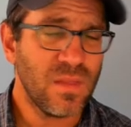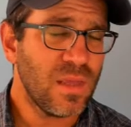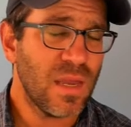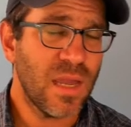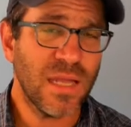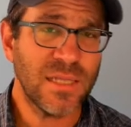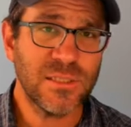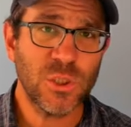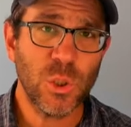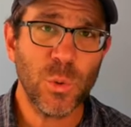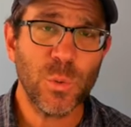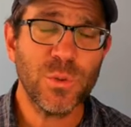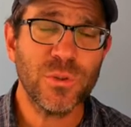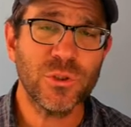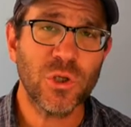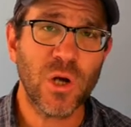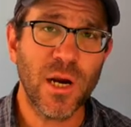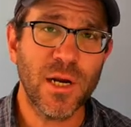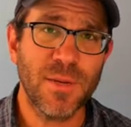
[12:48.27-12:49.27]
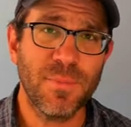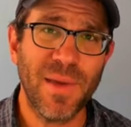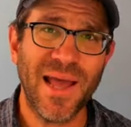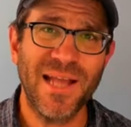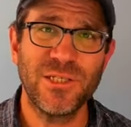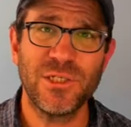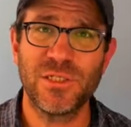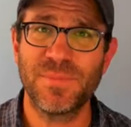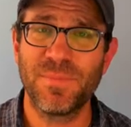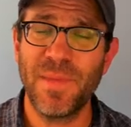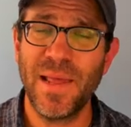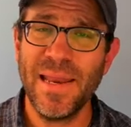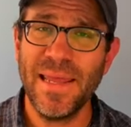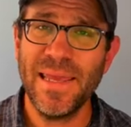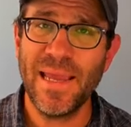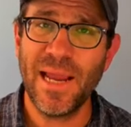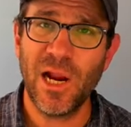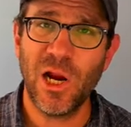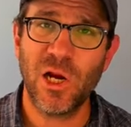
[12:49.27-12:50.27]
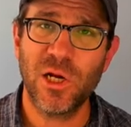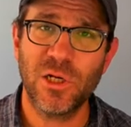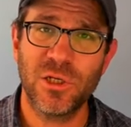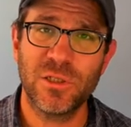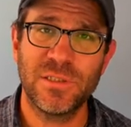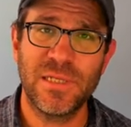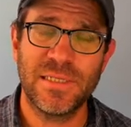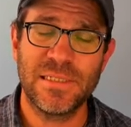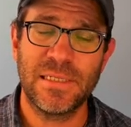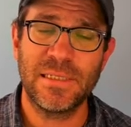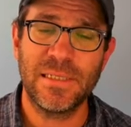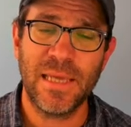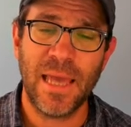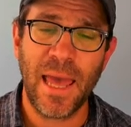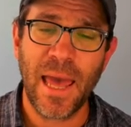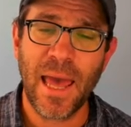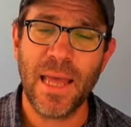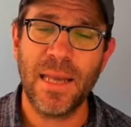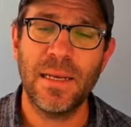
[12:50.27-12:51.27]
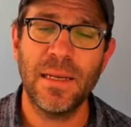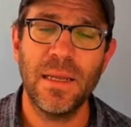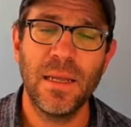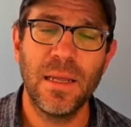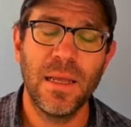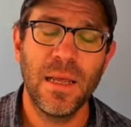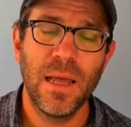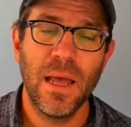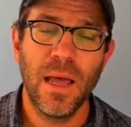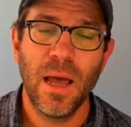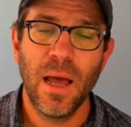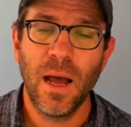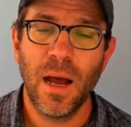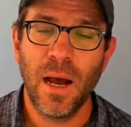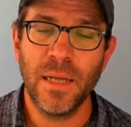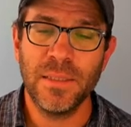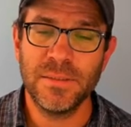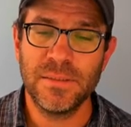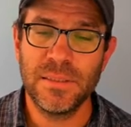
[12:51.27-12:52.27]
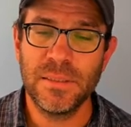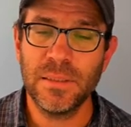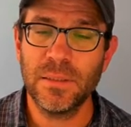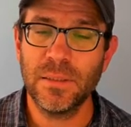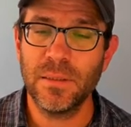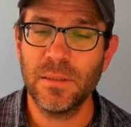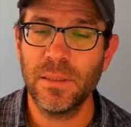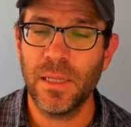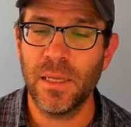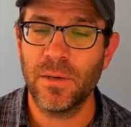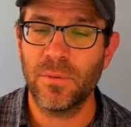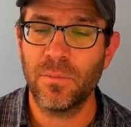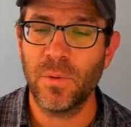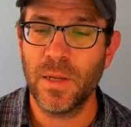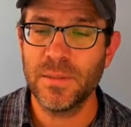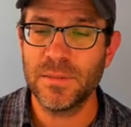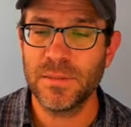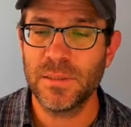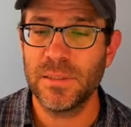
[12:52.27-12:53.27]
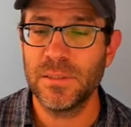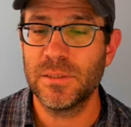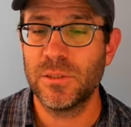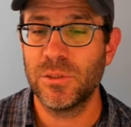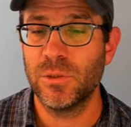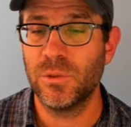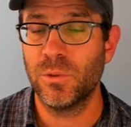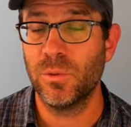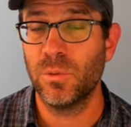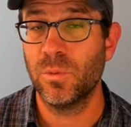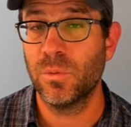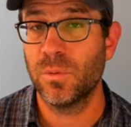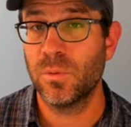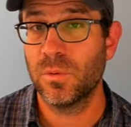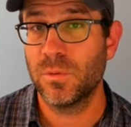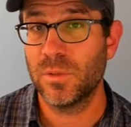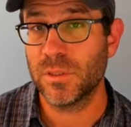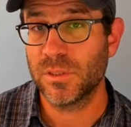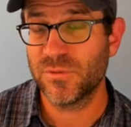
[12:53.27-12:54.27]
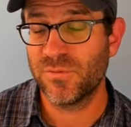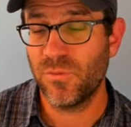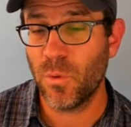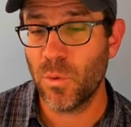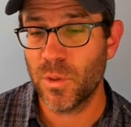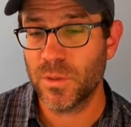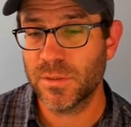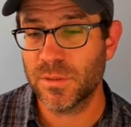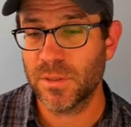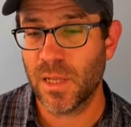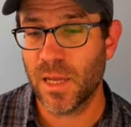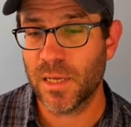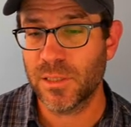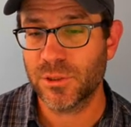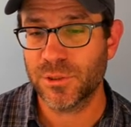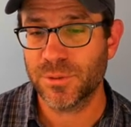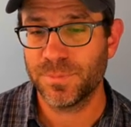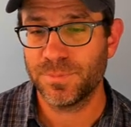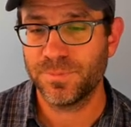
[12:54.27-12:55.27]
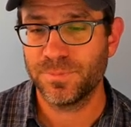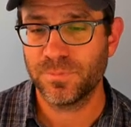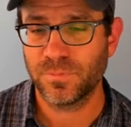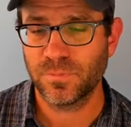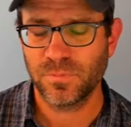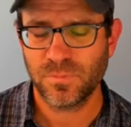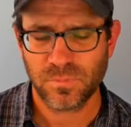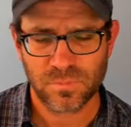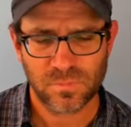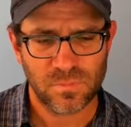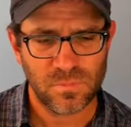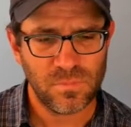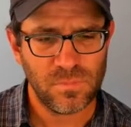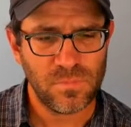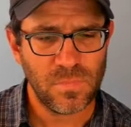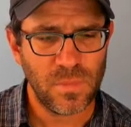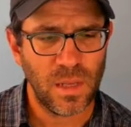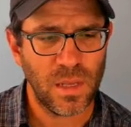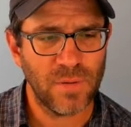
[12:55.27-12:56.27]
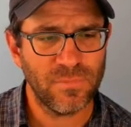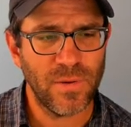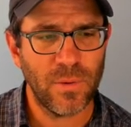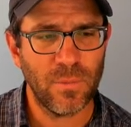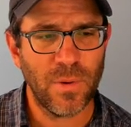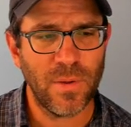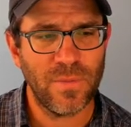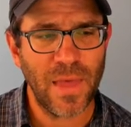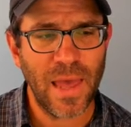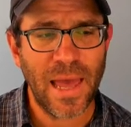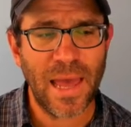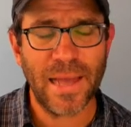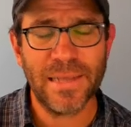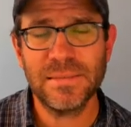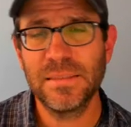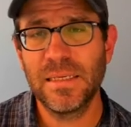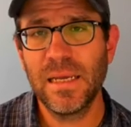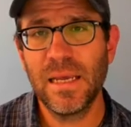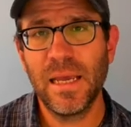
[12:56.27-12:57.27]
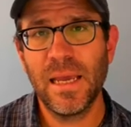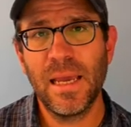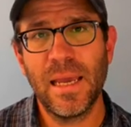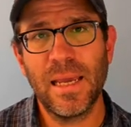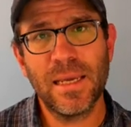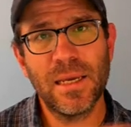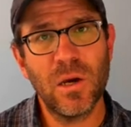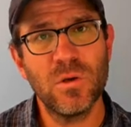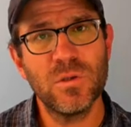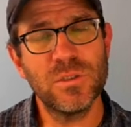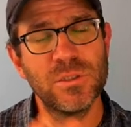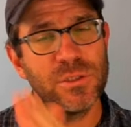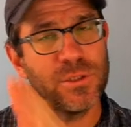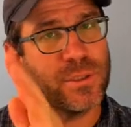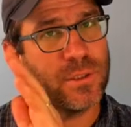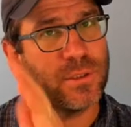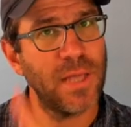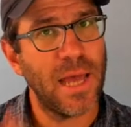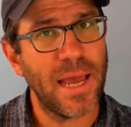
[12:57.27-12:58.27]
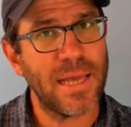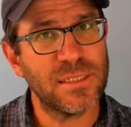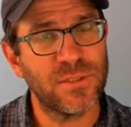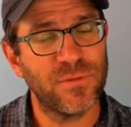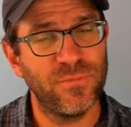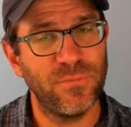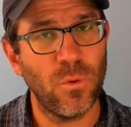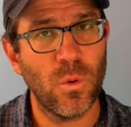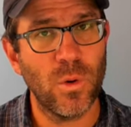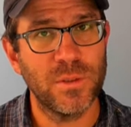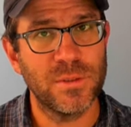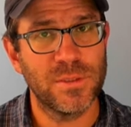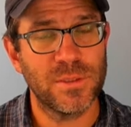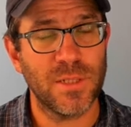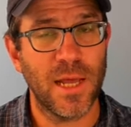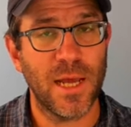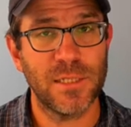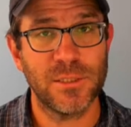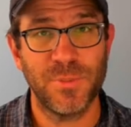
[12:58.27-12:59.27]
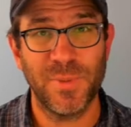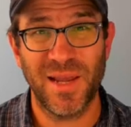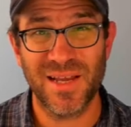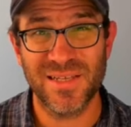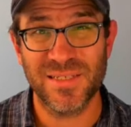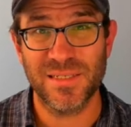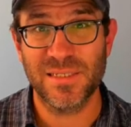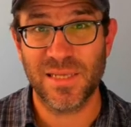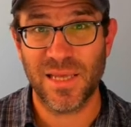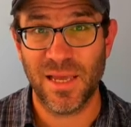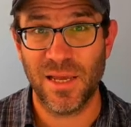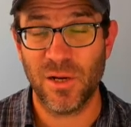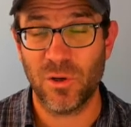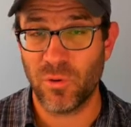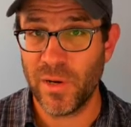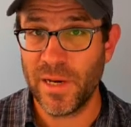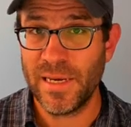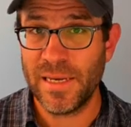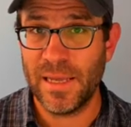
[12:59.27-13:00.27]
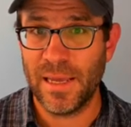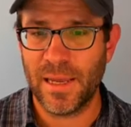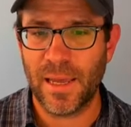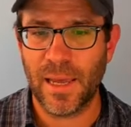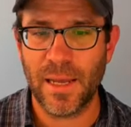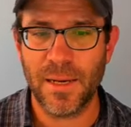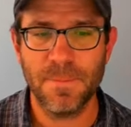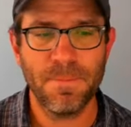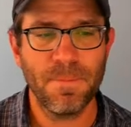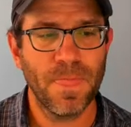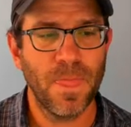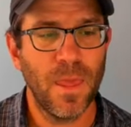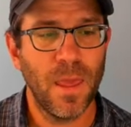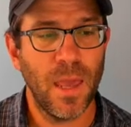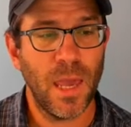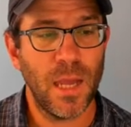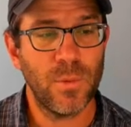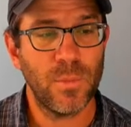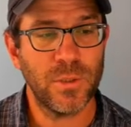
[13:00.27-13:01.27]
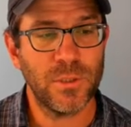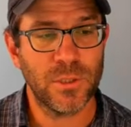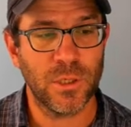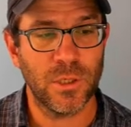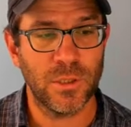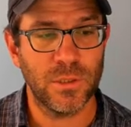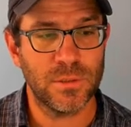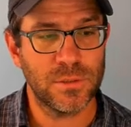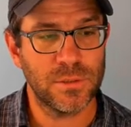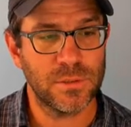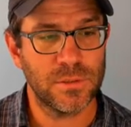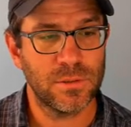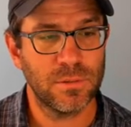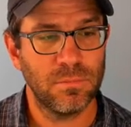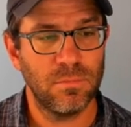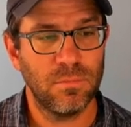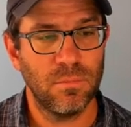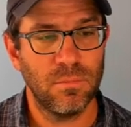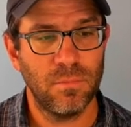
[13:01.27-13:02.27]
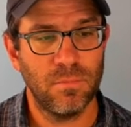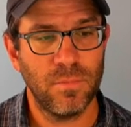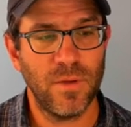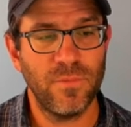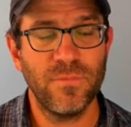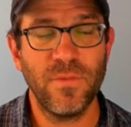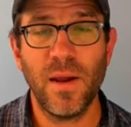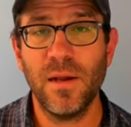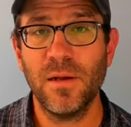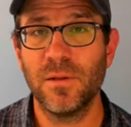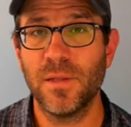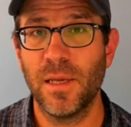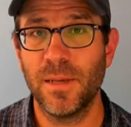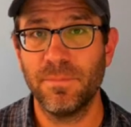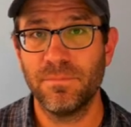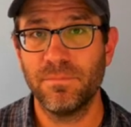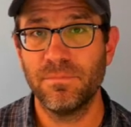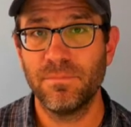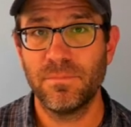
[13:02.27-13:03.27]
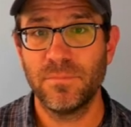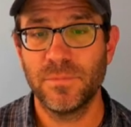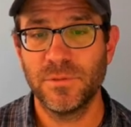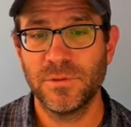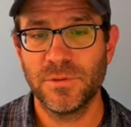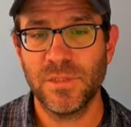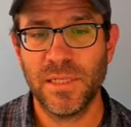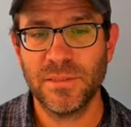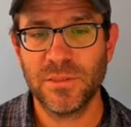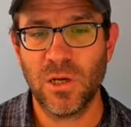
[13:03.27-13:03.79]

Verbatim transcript: And so it will try to match as many characters as it can until it runs into this forward slash. And if I run that, it goes to the last forward slash because it's greedy again and returns my file name. So that's